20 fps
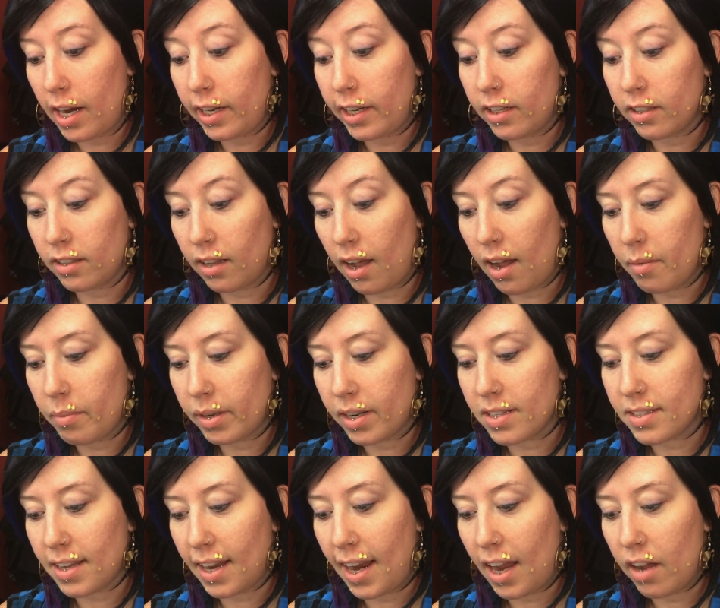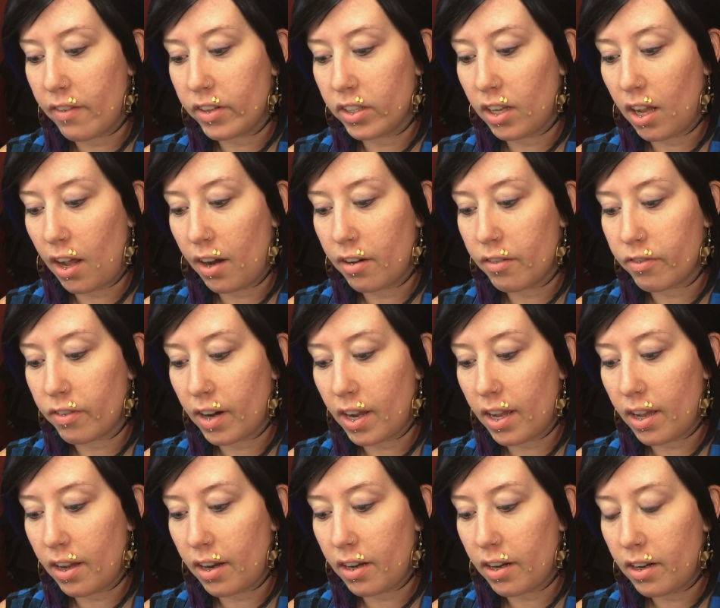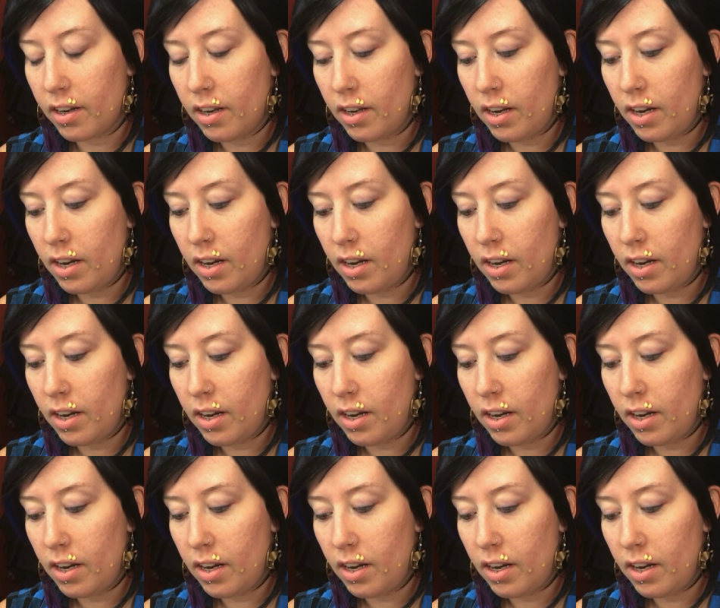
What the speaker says: I need a lot because I have a lot of red